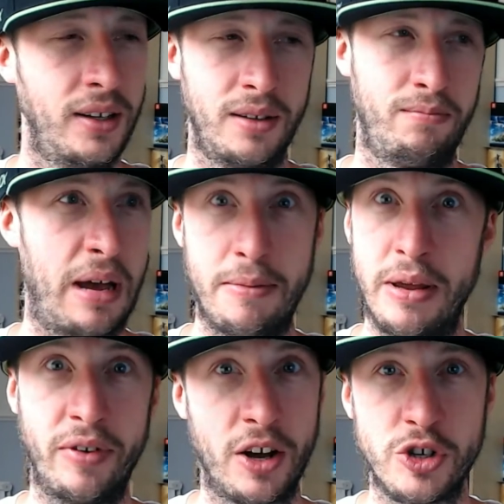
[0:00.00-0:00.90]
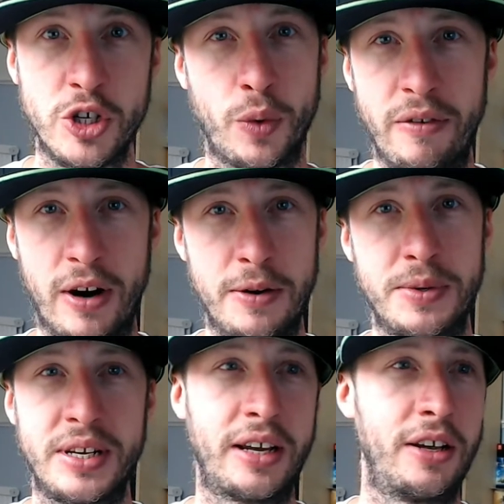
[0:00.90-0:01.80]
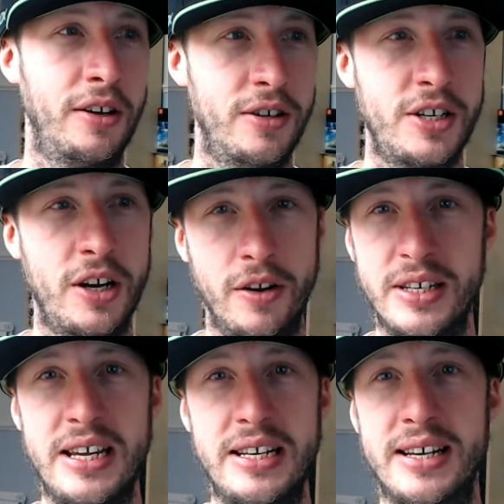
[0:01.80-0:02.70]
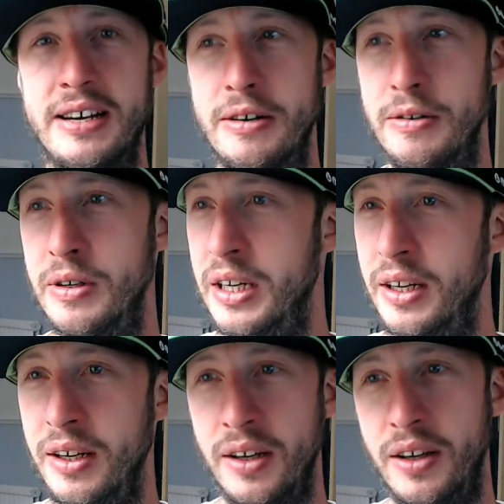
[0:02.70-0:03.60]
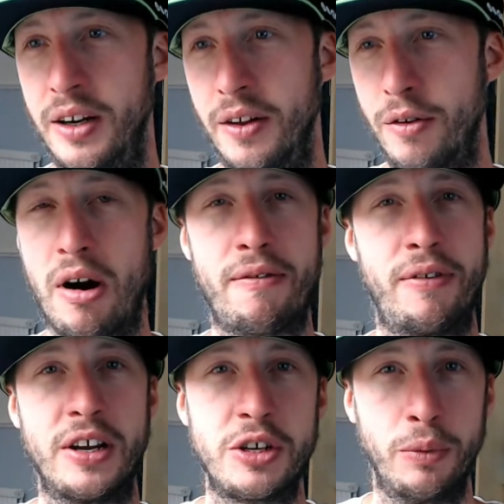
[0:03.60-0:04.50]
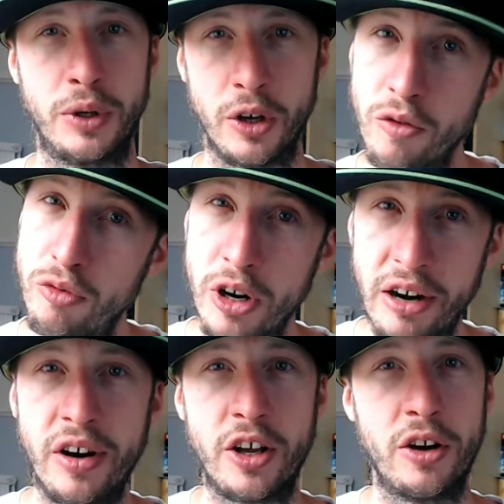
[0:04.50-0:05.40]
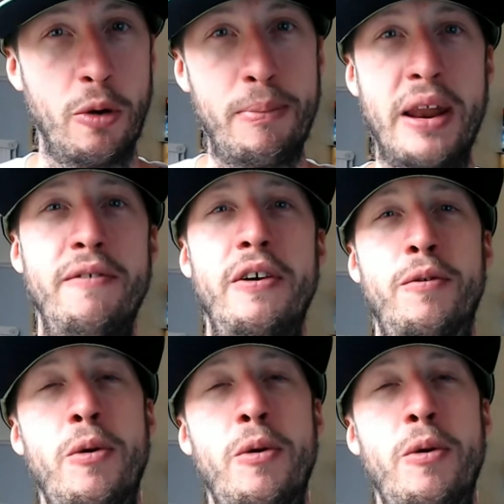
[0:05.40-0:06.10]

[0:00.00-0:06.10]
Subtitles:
maybe even 120 frames per second, the detail, the graphics, it would look really, really good. It would benefit from a